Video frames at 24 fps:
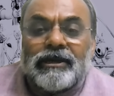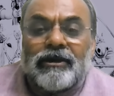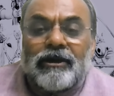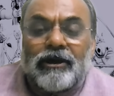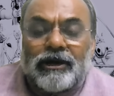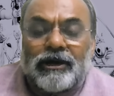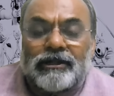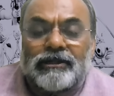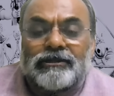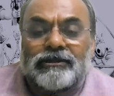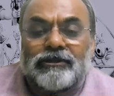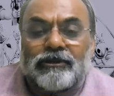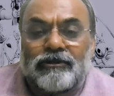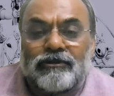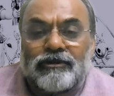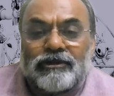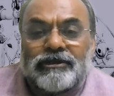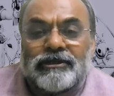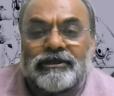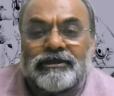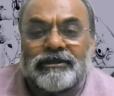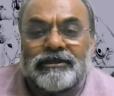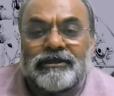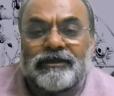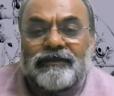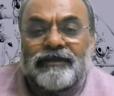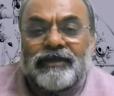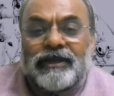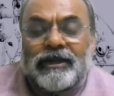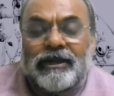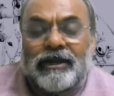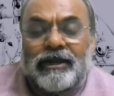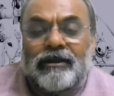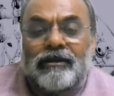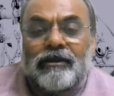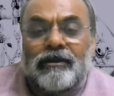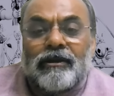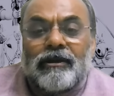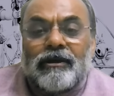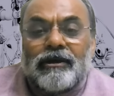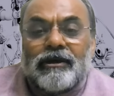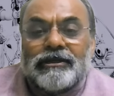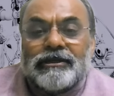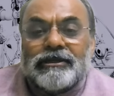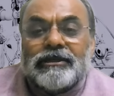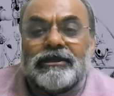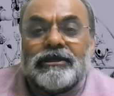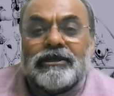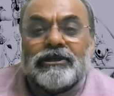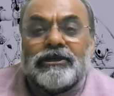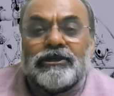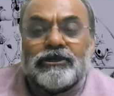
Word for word: or the solutions of that technology.